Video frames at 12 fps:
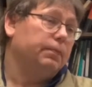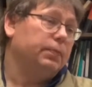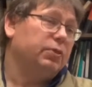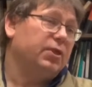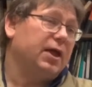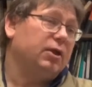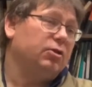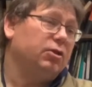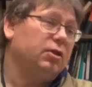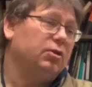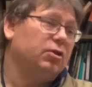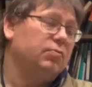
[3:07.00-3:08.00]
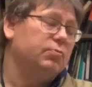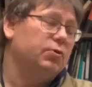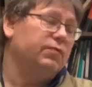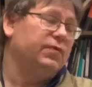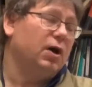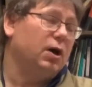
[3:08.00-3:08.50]
That has since
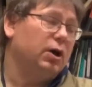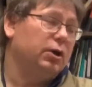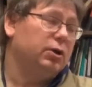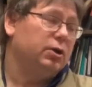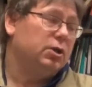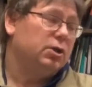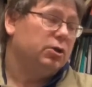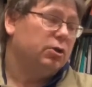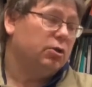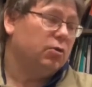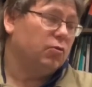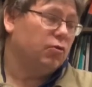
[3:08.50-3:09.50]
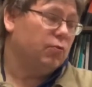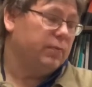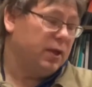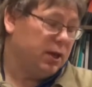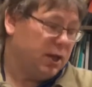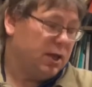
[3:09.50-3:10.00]
moved on to social
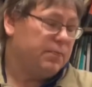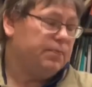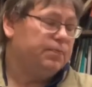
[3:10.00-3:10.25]
media.